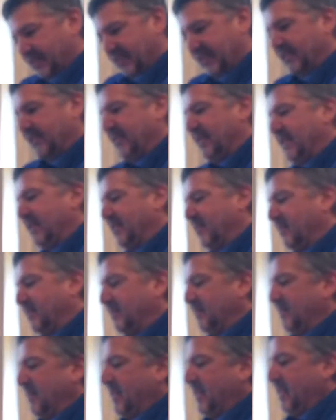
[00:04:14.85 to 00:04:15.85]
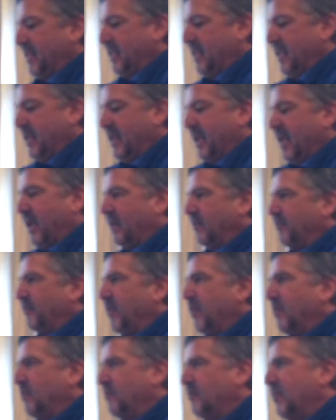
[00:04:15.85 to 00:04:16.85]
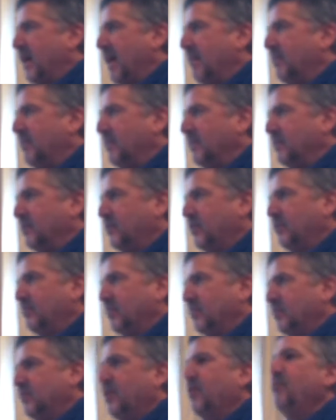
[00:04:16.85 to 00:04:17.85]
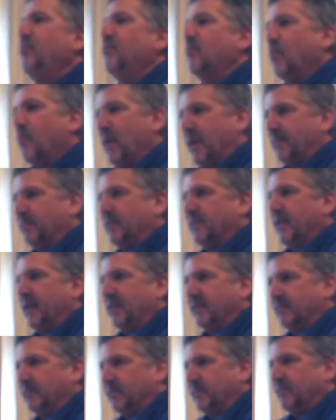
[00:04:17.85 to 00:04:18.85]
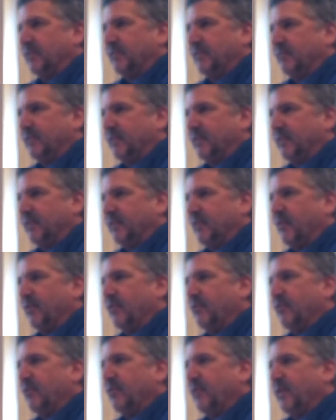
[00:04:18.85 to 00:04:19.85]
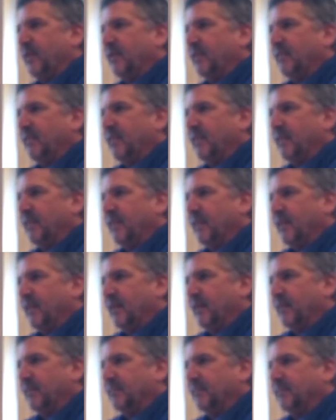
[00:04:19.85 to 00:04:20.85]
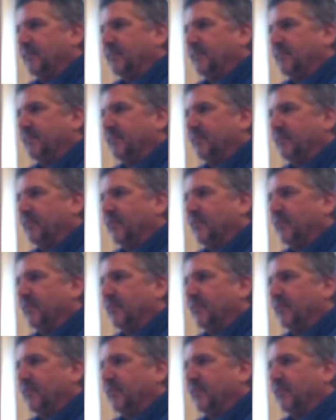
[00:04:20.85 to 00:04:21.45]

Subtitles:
Good deal. And as far as driving consumers to the website specifically, are you doing anything there? As far